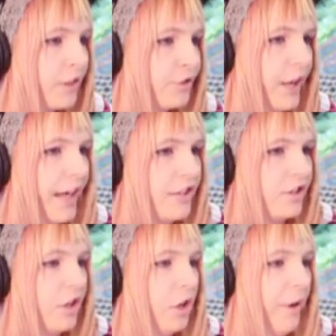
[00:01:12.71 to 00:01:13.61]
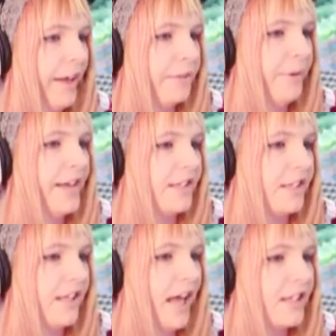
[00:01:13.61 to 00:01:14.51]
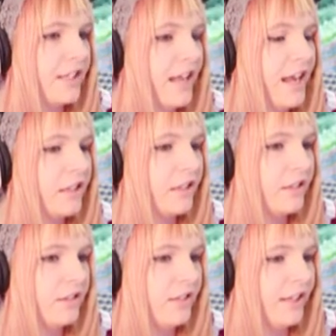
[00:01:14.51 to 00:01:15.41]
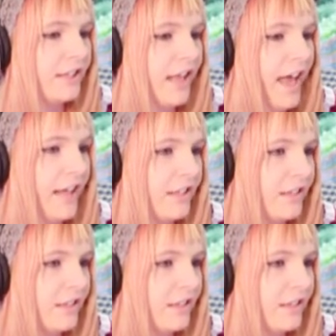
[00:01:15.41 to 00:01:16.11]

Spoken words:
Just to express dancing success.